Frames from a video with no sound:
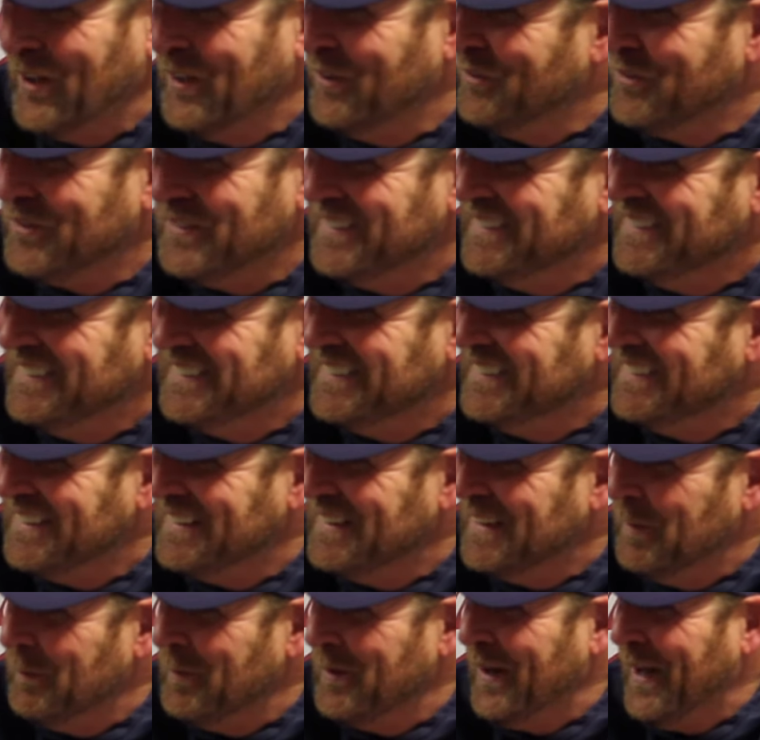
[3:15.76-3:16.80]
plays.
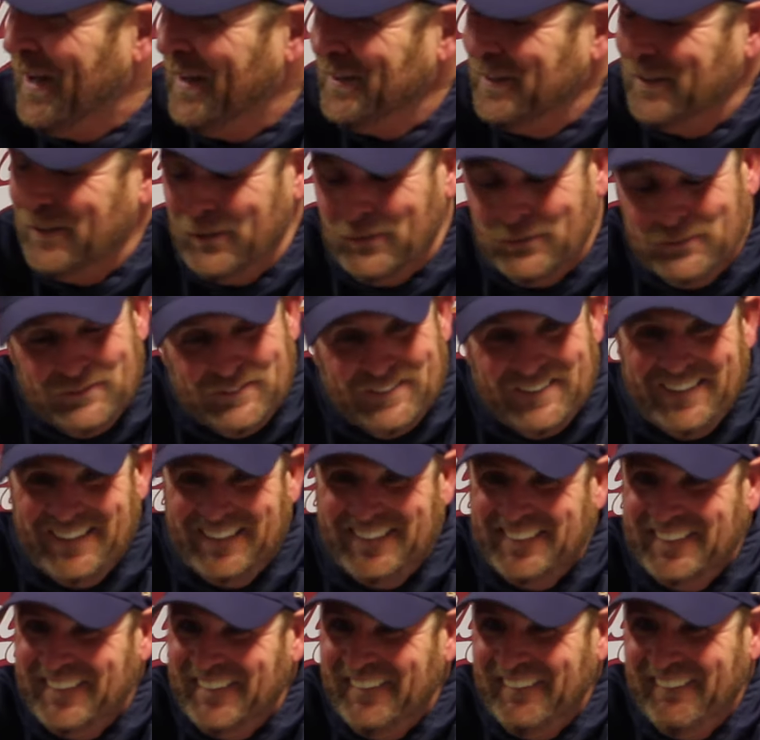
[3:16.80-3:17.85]
I mean, you know,
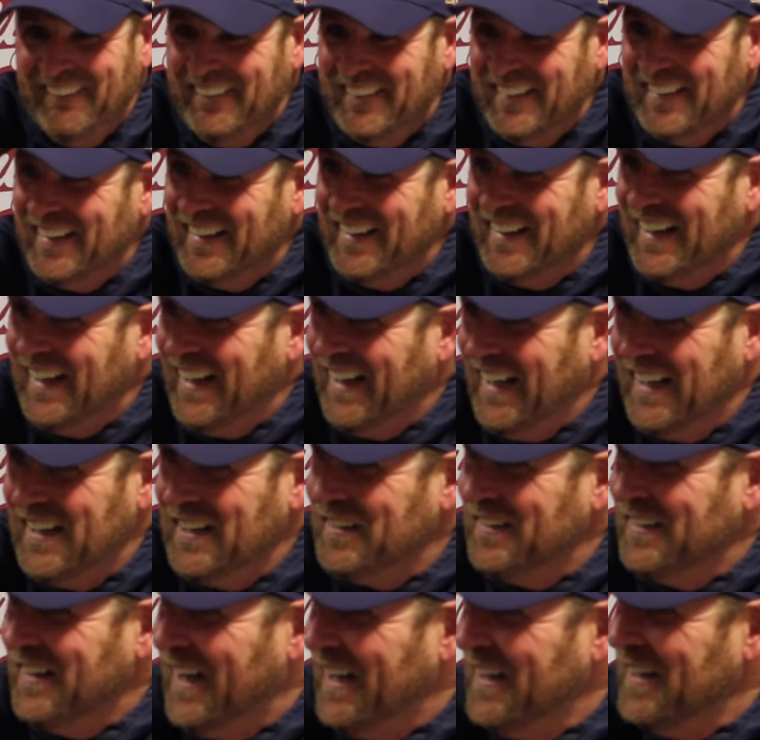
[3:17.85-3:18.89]
I
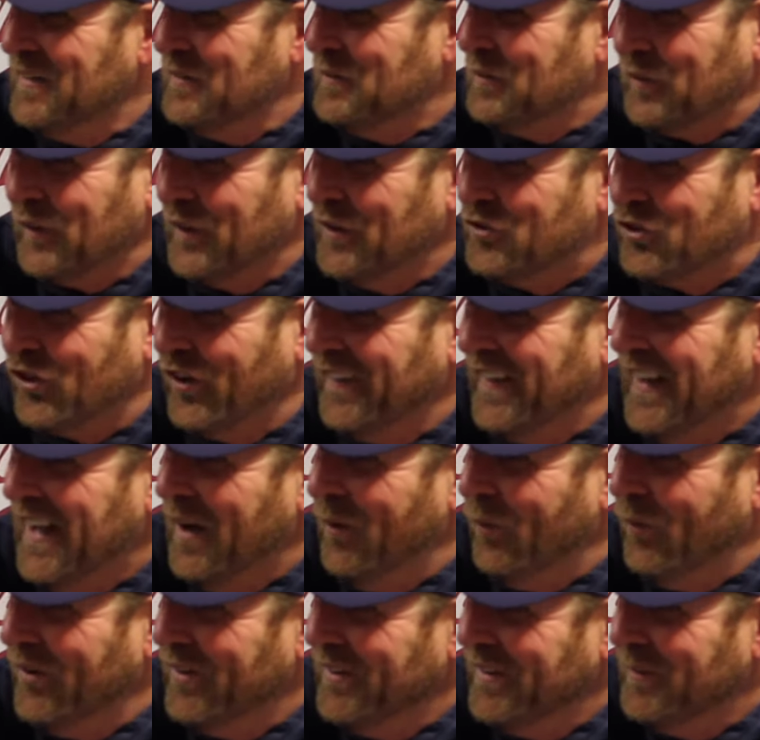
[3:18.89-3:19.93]
didn't flinch on
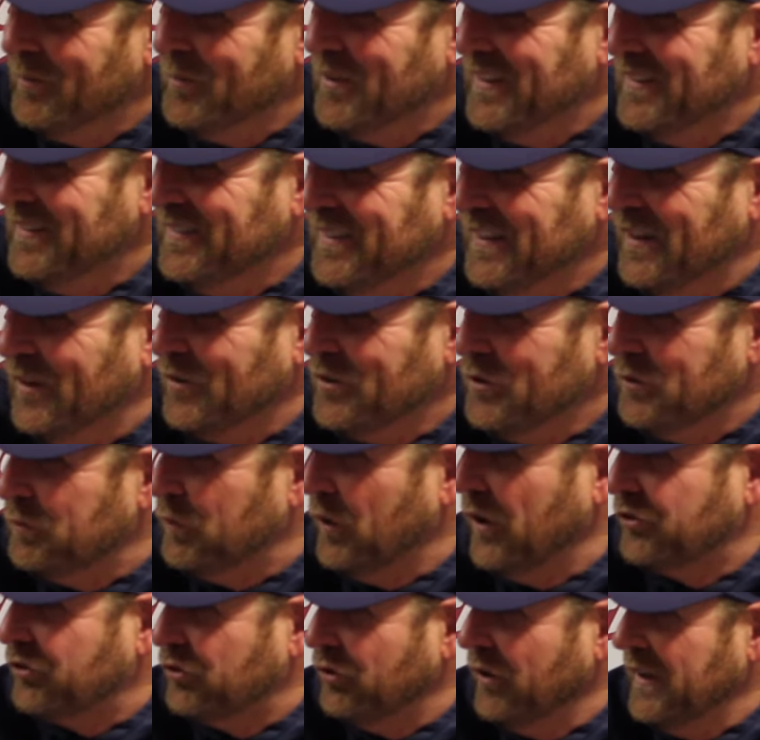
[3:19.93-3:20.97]
that one. I mean, you know, you're
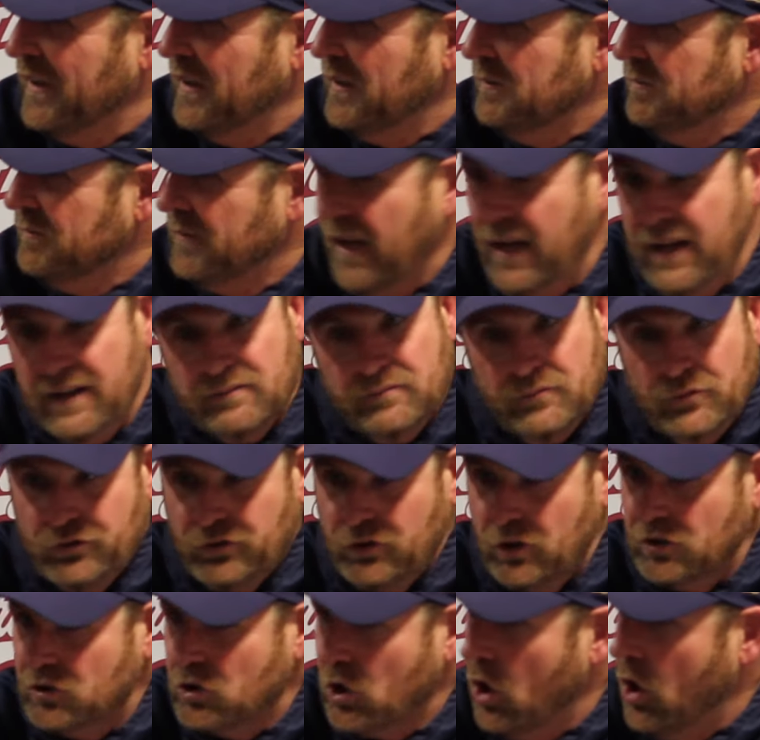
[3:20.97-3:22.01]
frustrated. Hey, it was
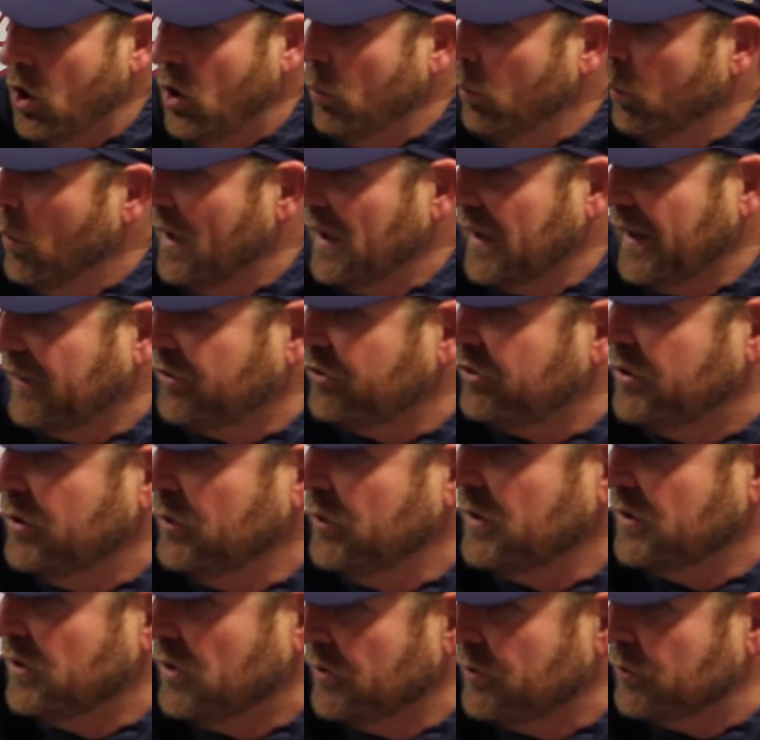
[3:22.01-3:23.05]
a good call, well
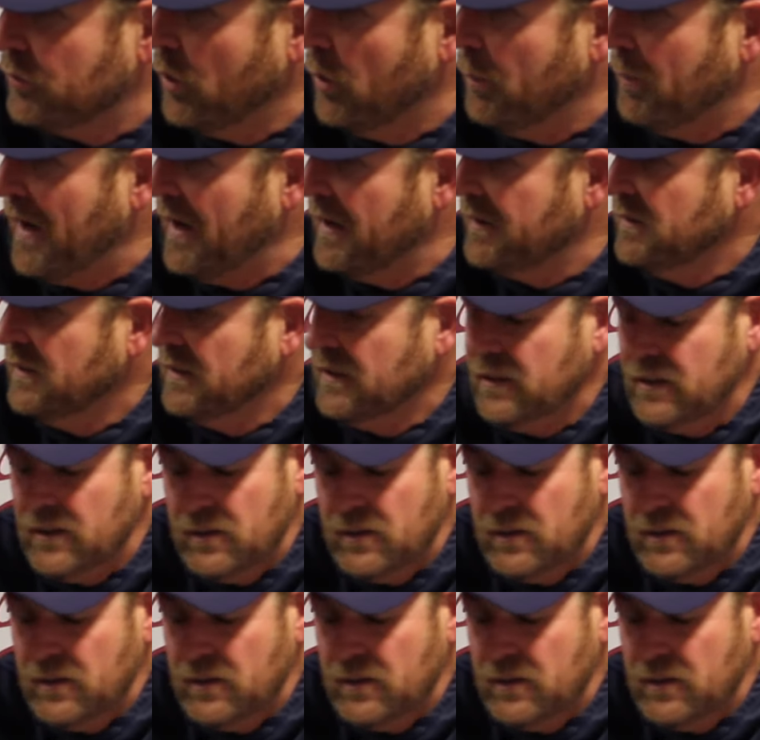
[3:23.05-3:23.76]
executed, good throw by